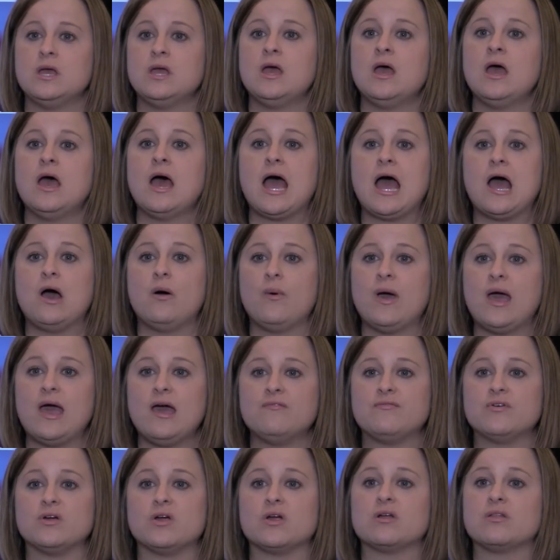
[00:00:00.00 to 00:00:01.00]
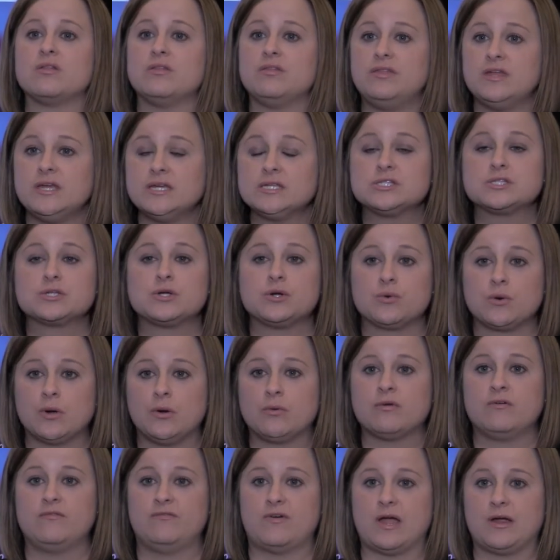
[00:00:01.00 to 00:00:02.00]
However, this
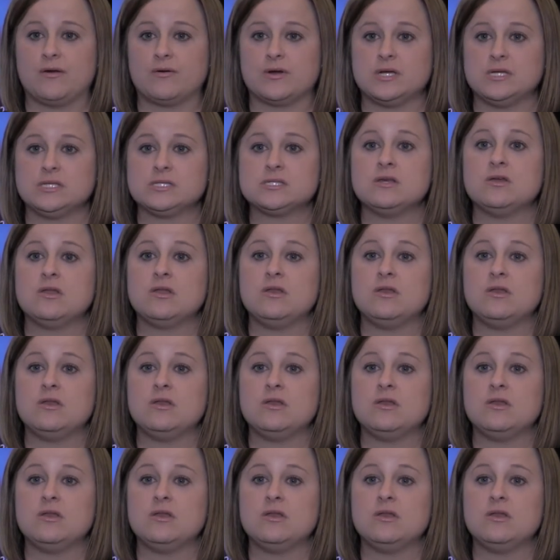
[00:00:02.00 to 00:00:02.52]
coronavirus,